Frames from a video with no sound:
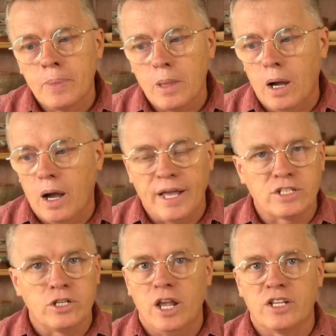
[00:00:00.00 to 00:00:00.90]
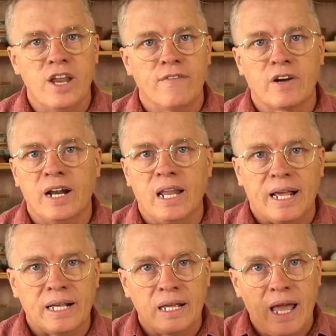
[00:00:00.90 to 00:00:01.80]
Uh, it's it's never gonna like
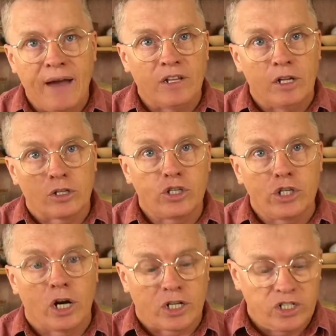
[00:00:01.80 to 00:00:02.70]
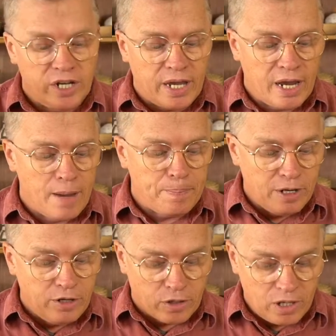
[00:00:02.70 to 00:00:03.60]
have a little chunk sticking up
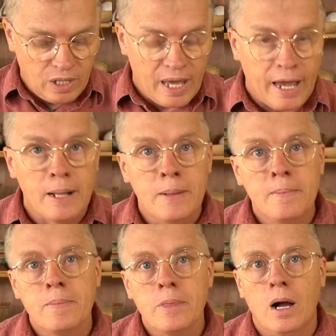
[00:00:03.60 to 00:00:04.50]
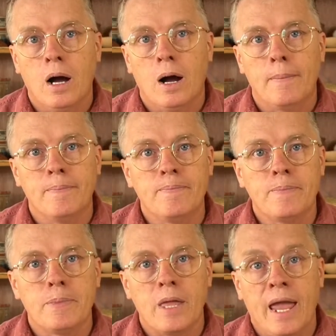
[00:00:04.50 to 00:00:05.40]
in your clay, um,
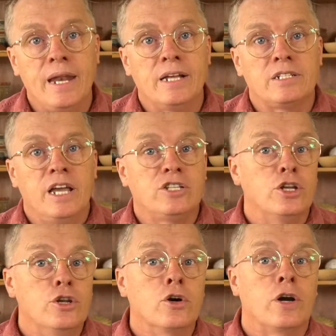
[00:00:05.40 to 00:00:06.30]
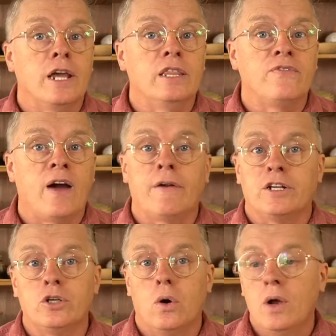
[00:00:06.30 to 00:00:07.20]
and it's it's inert in the firing.
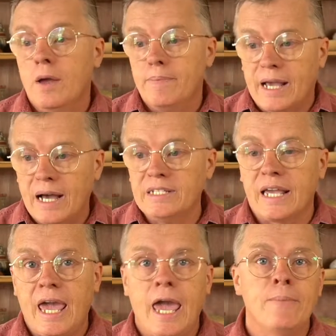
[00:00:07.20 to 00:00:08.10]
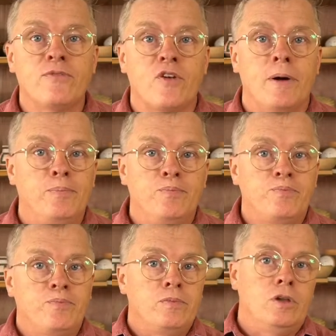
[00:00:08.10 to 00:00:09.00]
So because it came from a
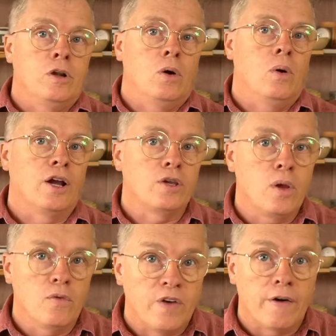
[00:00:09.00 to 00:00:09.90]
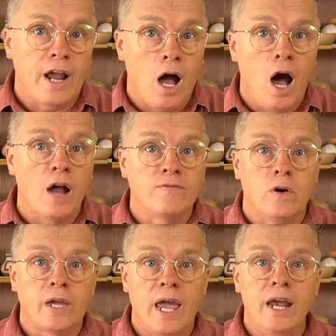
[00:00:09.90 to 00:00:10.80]
you know a very hot
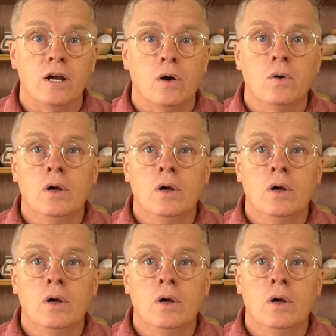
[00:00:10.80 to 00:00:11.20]
volcano,